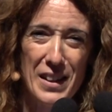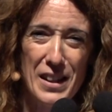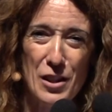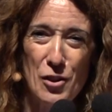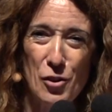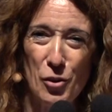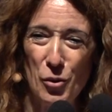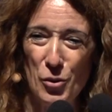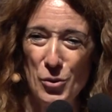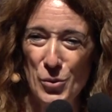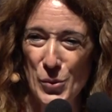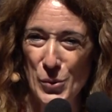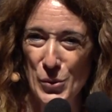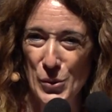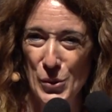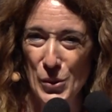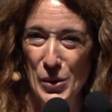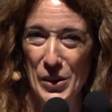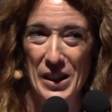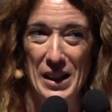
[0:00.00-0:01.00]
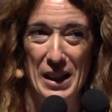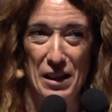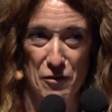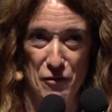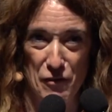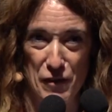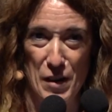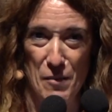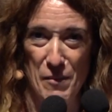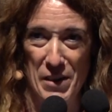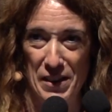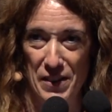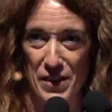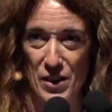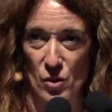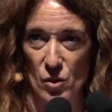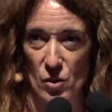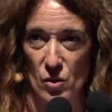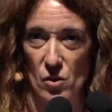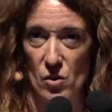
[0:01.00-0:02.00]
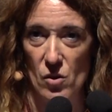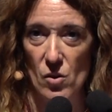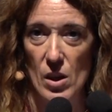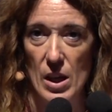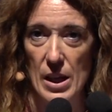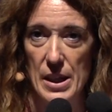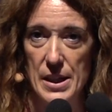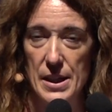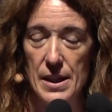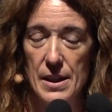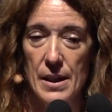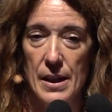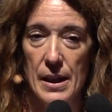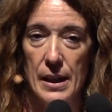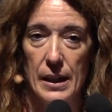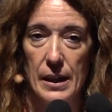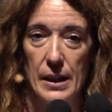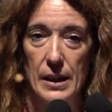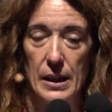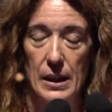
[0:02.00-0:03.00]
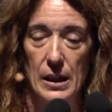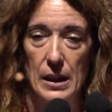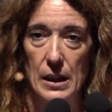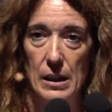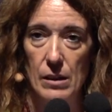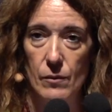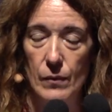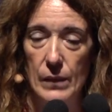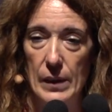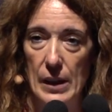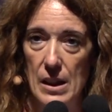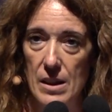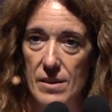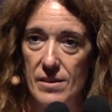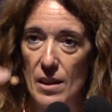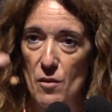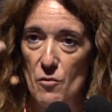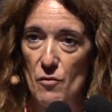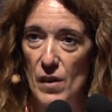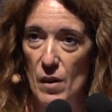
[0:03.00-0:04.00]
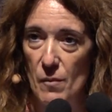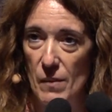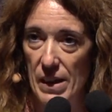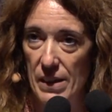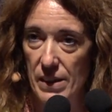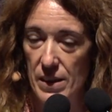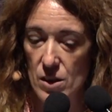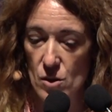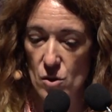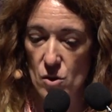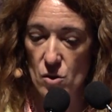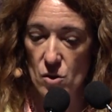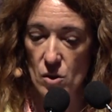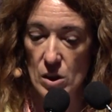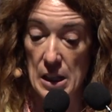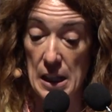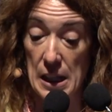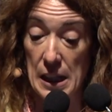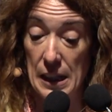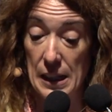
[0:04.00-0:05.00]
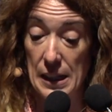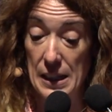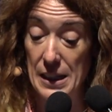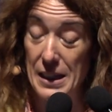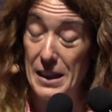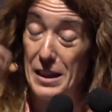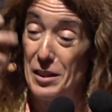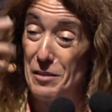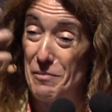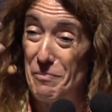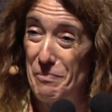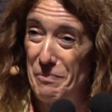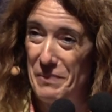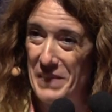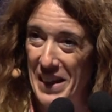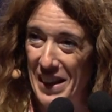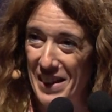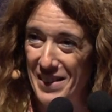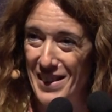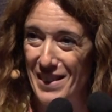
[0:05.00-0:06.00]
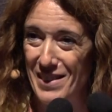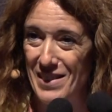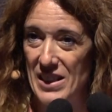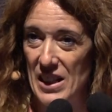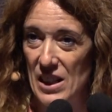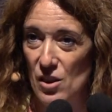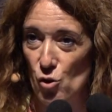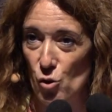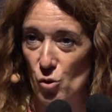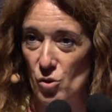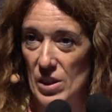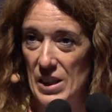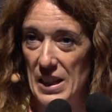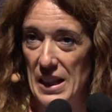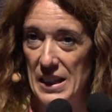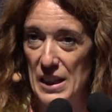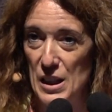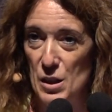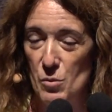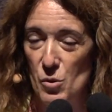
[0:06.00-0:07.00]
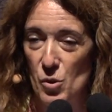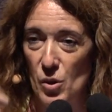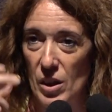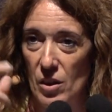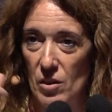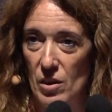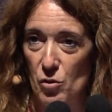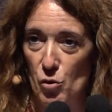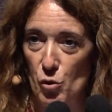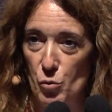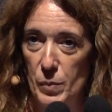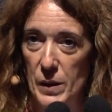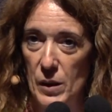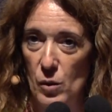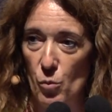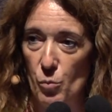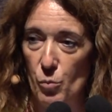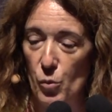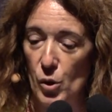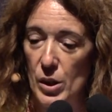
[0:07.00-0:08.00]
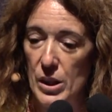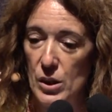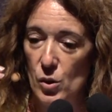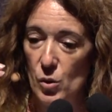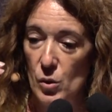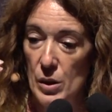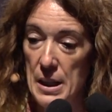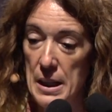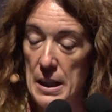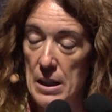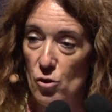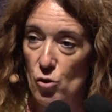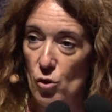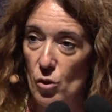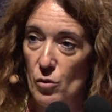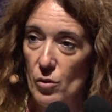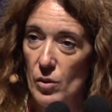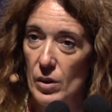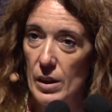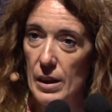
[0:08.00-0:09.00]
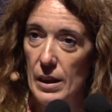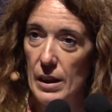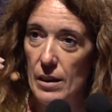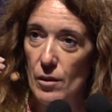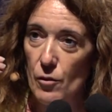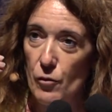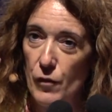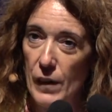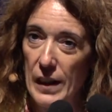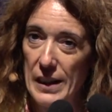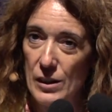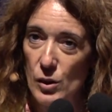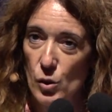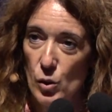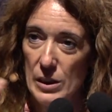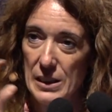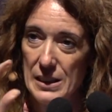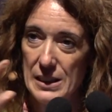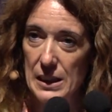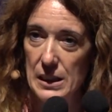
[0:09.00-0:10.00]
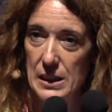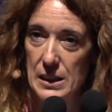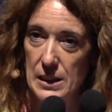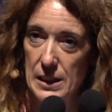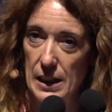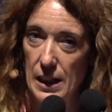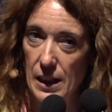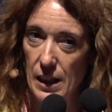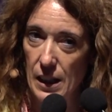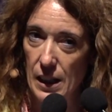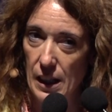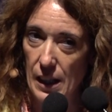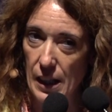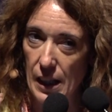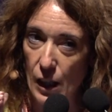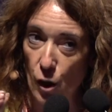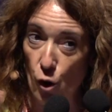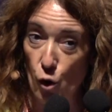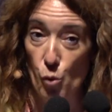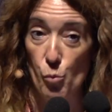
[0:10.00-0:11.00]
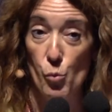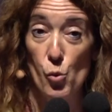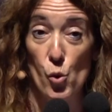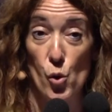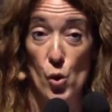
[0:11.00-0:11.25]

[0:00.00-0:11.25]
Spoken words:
There is a close relationship, especially because of this thread, connecting thread, inflammation. There's this inflammation, this oxidative stress I will refer to in a minute.